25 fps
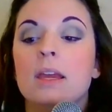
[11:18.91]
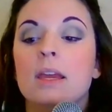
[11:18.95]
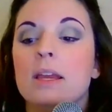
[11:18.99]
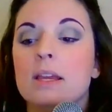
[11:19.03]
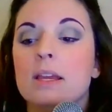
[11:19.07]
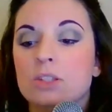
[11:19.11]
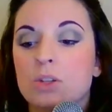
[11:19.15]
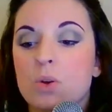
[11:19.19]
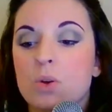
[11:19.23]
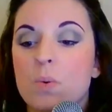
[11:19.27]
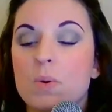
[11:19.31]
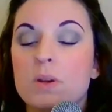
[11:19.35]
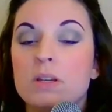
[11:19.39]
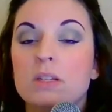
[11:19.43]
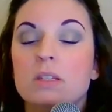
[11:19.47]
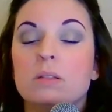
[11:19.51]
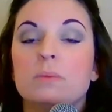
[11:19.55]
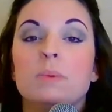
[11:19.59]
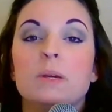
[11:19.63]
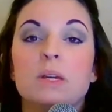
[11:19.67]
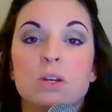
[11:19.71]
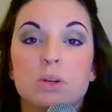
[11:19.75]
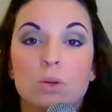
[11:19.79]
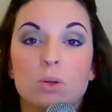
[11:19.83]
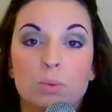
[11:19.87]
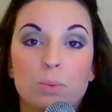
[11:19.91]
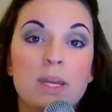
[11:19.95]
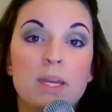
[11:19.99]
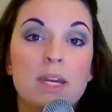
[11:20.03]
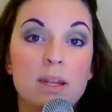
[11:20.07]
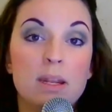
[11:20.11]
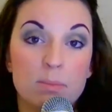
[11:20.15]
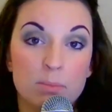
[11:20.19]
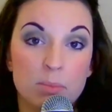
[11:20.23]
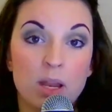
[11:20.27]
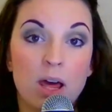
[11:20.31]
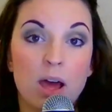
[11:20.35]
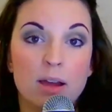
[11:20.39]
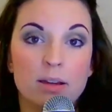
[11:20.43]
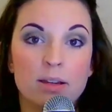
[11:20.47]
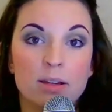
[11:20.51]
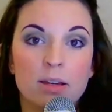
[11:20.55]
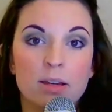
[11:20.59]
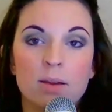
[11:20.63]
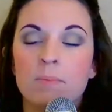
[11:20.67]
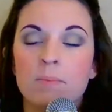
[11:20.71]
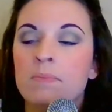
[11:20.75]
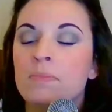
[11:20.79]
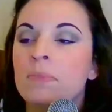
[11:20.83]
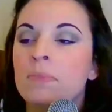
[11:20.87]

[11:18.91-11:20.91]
is going to be your reading block?